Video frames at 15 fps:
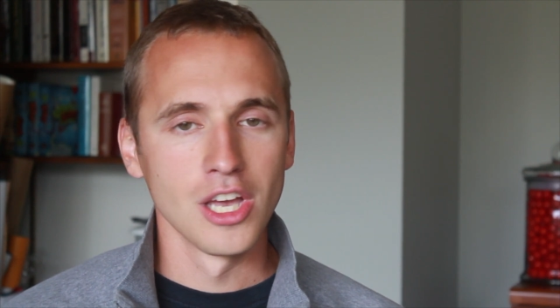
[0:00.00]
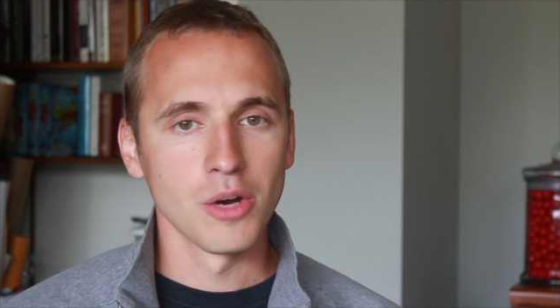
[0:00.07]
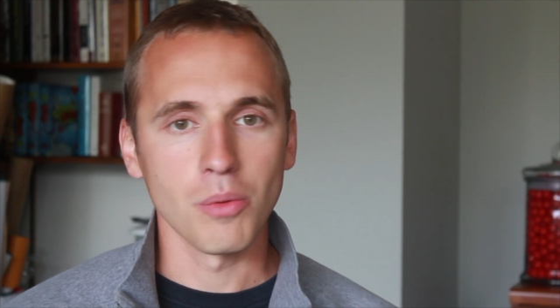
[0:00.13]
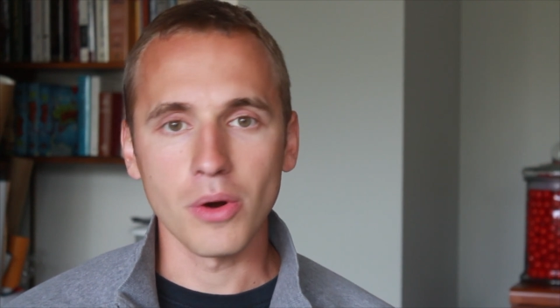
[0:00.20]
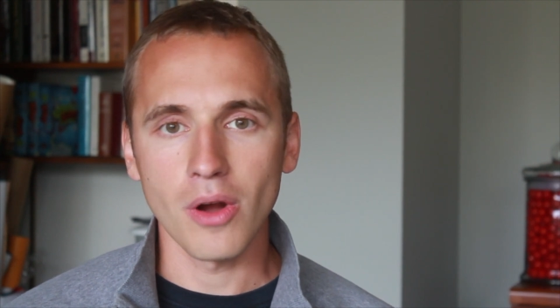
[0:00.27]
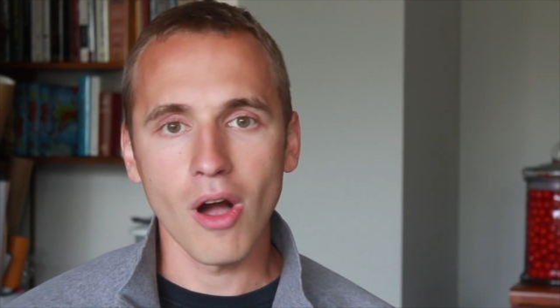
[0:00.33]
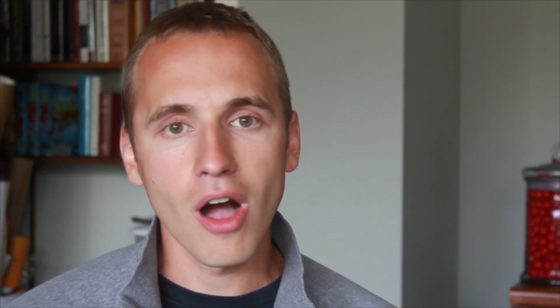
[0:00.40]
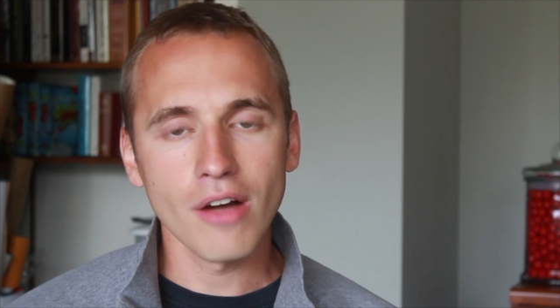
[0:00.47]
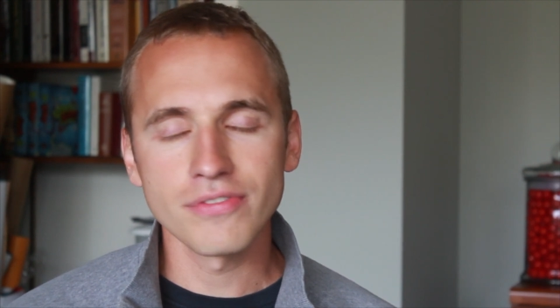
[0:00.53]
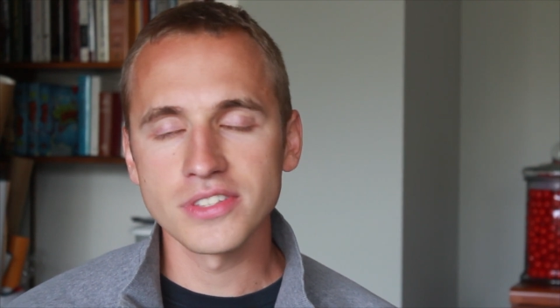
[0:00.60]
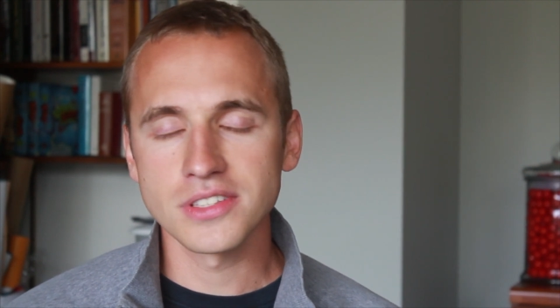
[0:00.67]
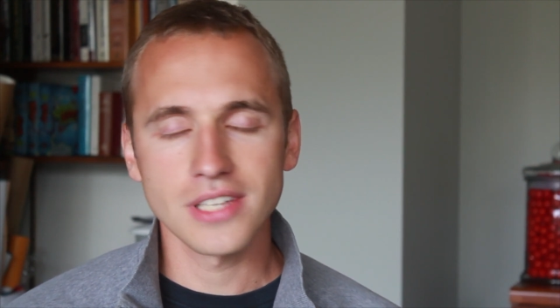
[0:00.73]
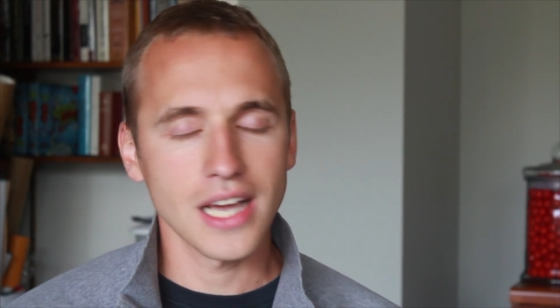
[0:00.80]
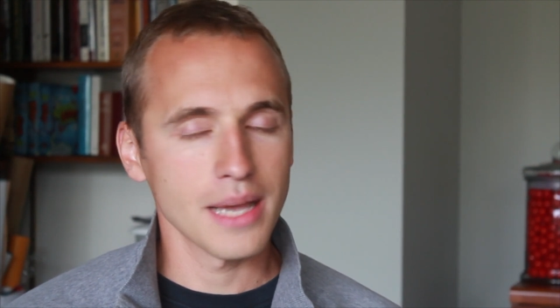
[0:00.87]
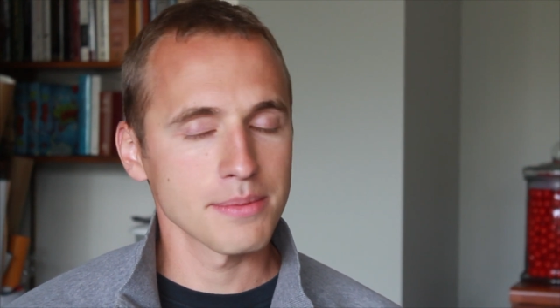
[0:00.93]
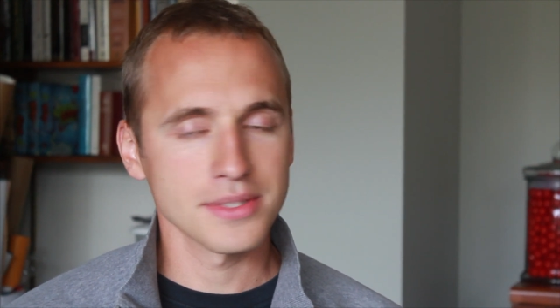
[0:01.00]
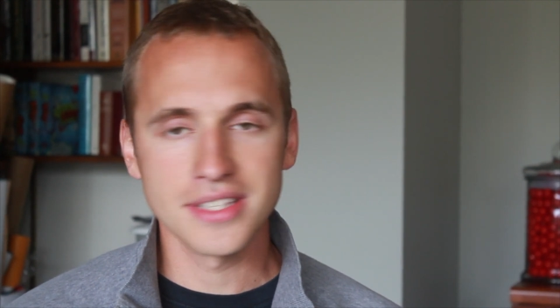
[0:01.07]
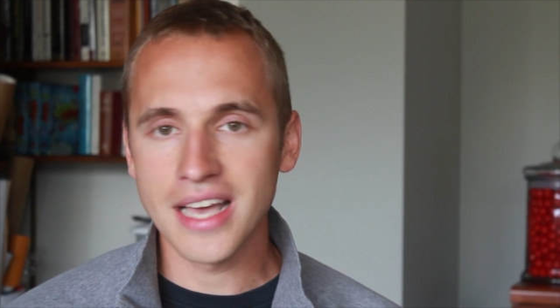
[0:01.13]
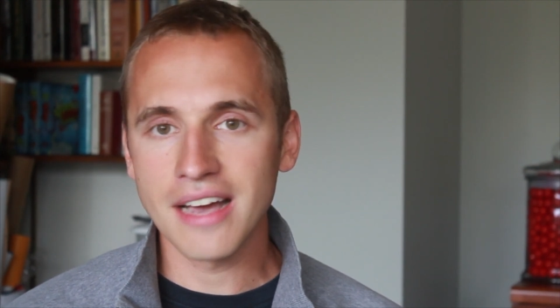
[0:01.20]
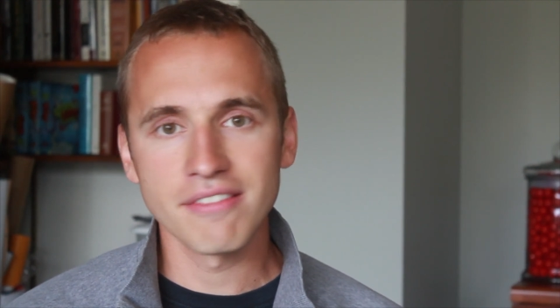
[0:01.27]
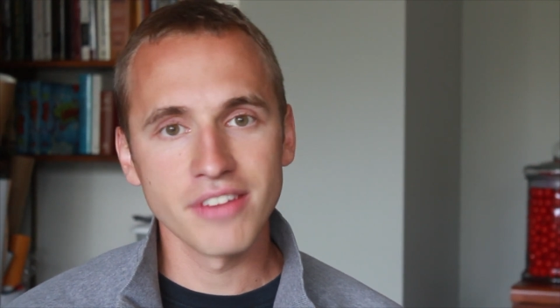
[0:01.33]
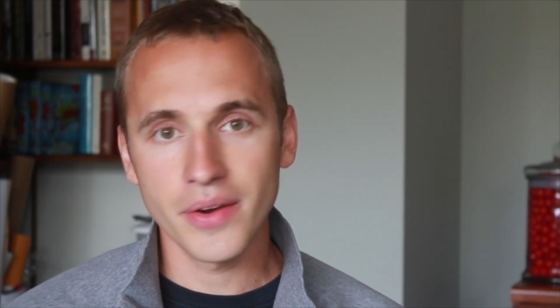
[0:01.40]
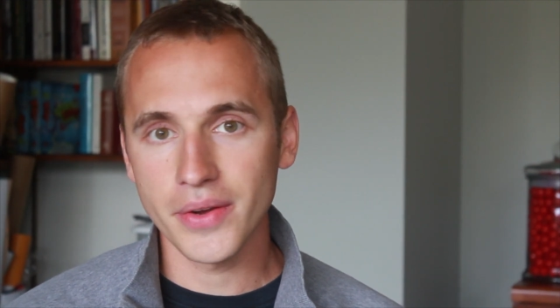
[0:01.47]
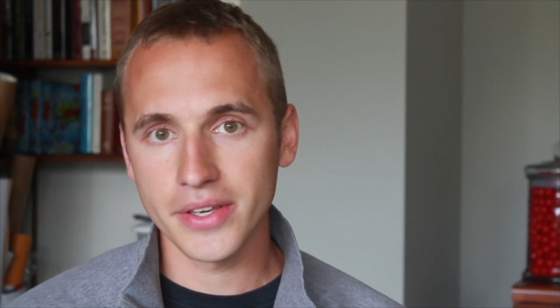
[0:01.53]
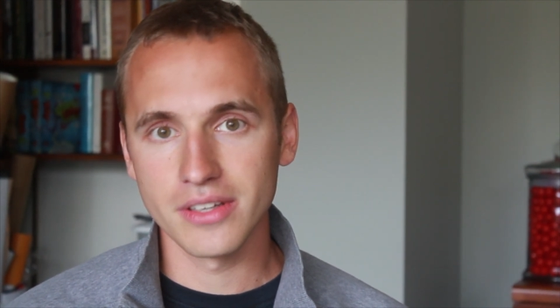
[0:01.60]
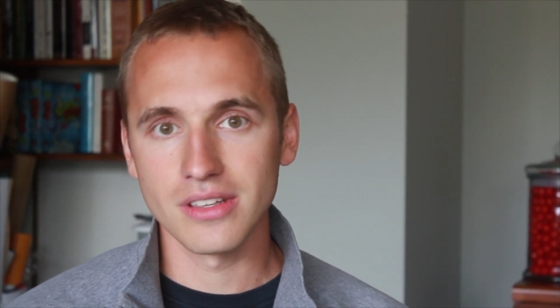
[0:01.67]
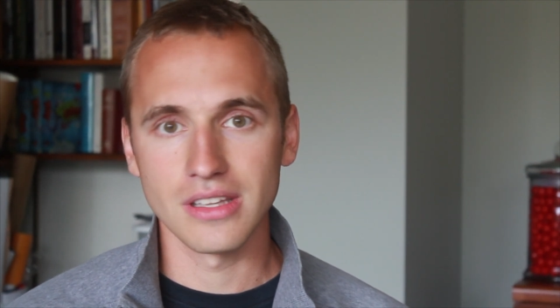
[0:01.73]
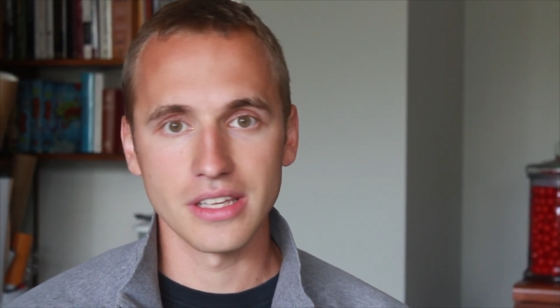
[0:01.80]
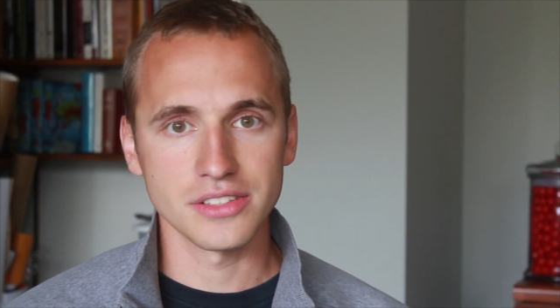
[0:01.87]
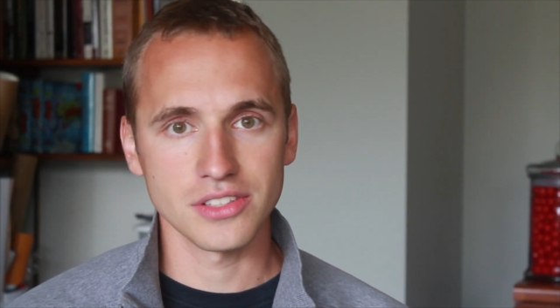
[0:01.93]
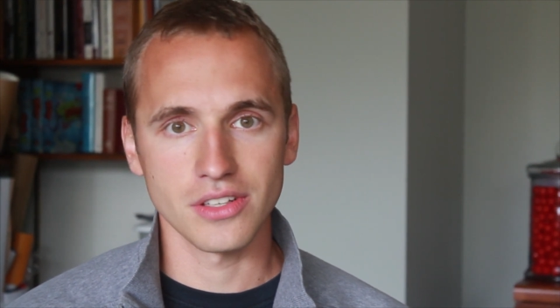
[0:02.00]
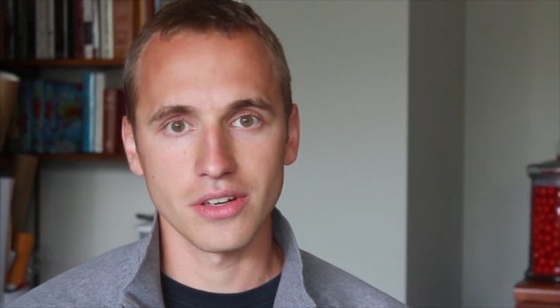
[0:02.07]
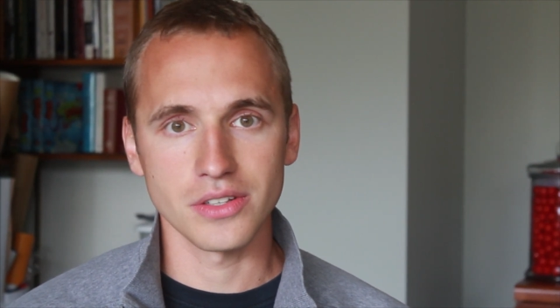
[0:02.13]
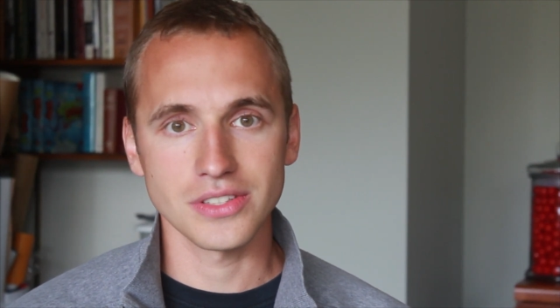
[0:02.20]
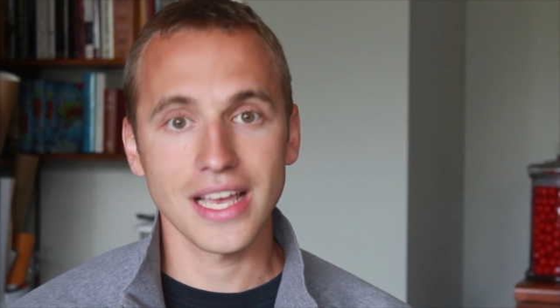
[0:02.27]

we're oftentimes not very good listeners.